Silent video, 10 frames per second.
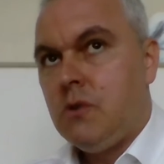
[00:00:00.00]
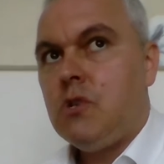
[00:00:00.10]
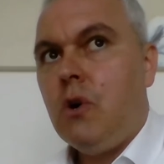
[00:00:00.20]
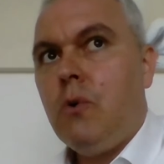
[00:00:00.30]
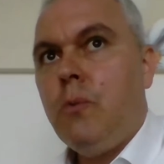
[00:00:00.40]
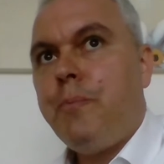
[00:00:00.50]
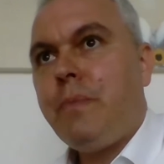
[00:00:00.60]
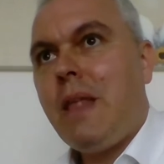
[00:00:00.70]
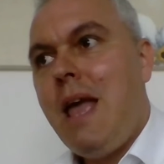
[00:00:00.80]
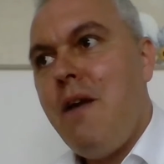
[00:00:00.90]

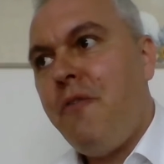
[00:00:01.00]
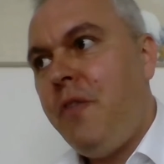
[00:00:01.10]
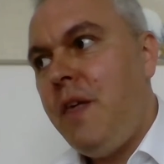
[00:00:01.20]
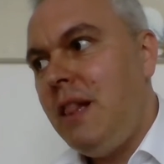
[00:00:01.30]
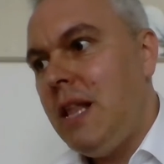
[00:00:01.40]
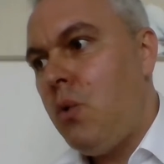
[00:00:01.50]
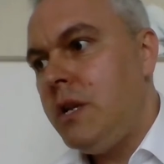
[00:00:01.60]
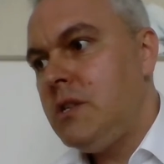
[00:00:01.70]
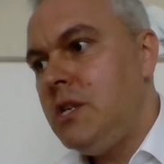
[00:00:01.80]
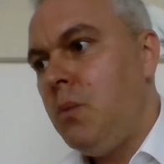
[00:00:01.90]
So if the
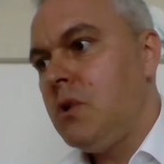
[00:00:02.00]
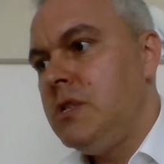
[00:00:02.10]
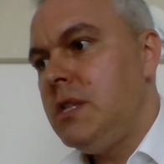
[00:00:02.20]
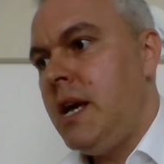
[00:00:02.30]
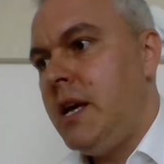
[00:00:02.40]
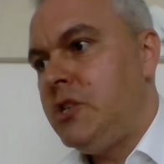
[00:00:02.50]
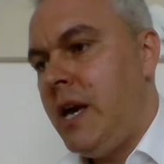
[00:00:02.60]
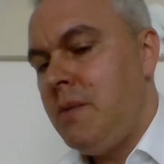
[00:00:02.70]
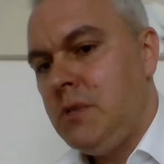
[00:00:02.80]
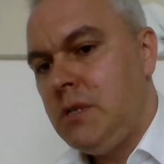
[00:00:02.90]
liquidity wasn't there,
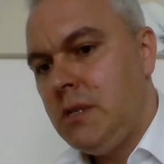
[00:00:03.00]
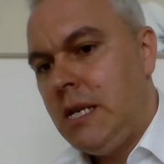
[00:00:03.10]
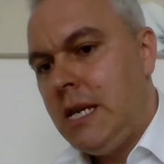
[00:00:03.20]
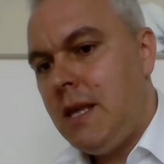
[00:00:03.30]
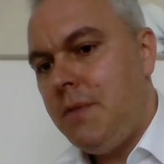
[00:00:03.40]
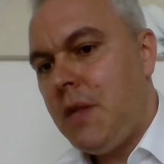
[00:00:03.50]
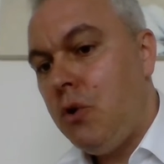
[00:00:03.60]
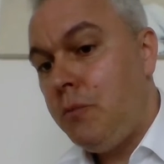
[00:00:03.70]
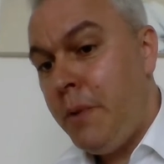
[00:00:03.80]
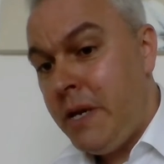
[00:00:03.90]
James, then there
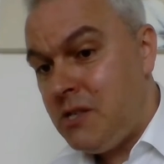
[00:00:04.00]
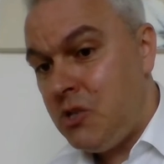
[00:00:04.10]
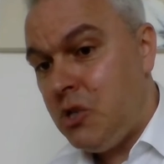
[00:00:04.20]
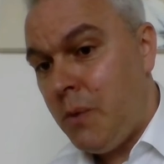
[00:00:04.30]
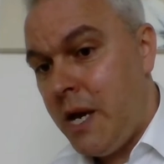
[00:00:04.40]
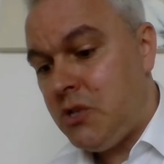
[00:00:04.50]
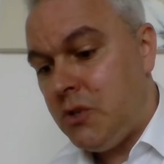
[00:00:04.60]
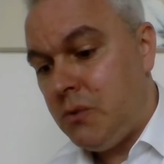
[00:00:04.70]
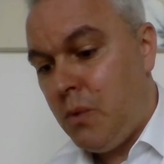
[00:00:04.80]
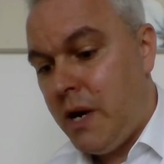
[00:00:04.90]
could be a
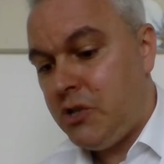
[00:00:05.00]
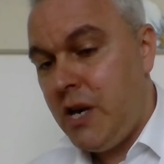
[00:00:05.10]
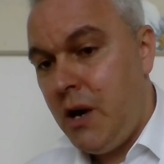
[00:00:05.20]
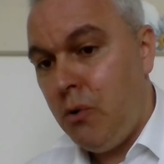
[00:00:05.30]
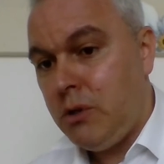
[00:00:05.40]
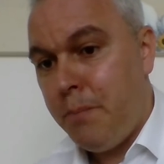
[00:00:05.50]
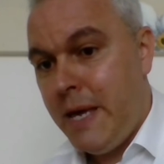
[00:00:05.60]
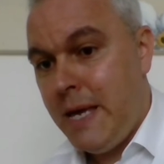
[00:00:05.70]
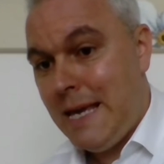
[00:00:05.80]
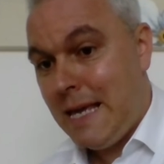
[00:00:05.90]
situation where shareholder
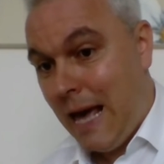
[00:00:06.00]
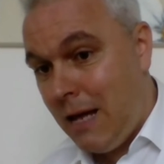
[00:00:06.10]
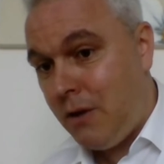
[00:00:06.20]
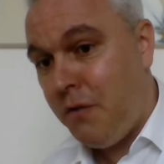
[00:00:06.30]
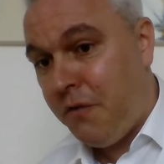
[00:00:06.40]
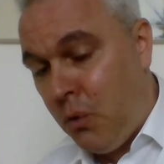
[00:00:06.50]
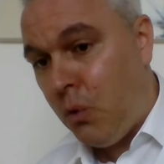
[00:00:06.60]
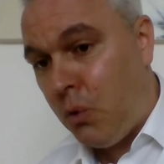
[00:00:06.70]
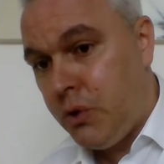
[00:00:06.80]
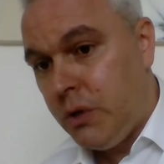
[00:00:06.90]
B can't
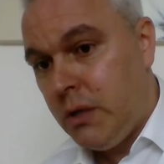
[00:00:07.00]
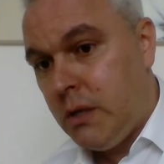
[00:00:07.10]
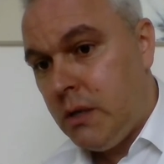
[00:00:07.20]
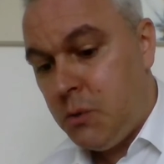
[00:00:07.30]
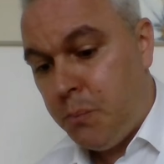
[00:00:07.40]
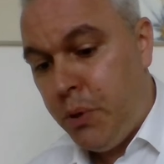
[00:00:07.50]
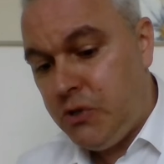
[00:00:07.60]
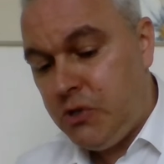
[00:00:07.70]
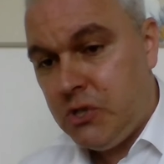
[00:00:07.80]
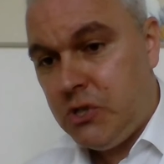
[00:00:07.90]
afford to
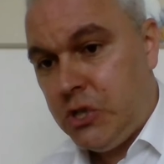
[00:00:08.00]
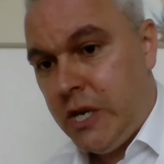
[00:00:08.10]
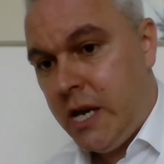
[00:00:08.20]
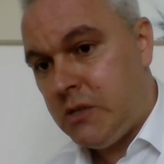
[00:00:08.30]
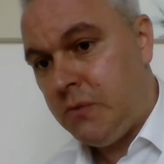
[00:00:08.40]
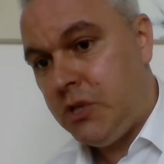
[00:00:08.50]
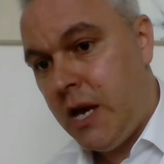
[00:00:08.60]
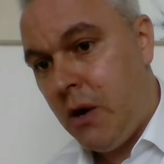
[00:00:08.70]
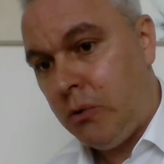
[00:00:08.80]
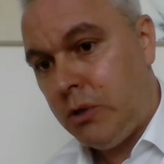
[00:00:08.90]
purchase the shares of
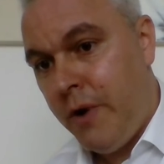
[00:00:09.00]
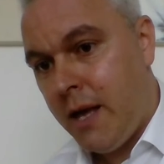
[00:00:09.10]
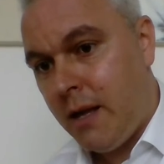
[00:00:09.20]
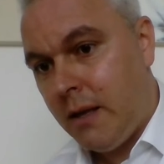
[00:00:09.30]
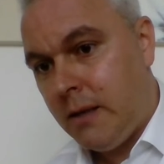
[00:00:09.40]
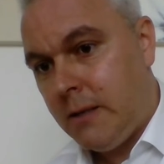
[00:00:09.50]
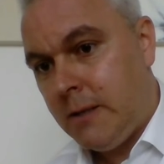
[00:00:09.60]
shareholder A.